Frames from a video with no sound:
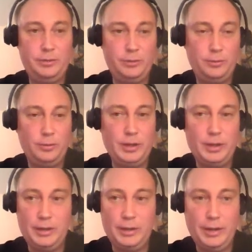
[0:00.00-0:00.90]
to
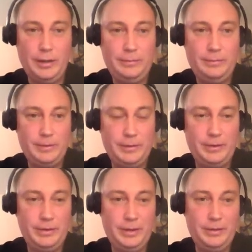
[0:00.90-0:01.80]
have
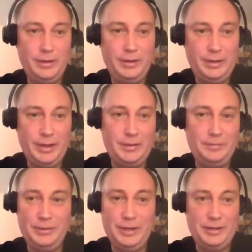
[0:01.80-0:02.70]
the
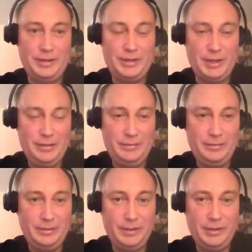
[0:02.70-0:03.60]
runtime that is
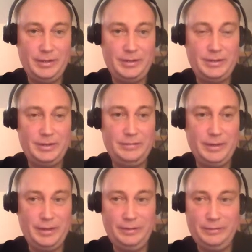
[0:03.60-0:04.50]
safe, that is
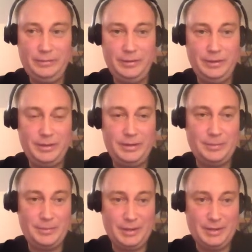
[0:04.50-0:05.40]
effective in
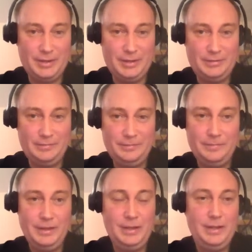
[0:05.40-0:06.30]
some senses.
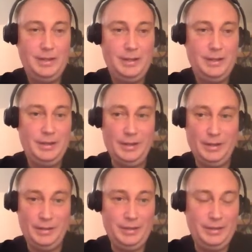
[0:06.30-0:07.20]

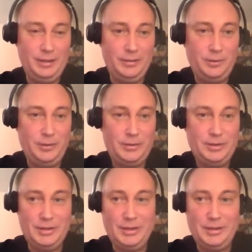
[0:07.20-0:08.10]
And of
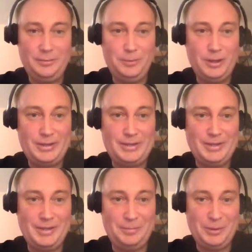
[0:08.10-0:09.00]
course, it works
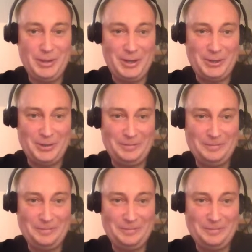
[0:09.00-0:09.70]
in production.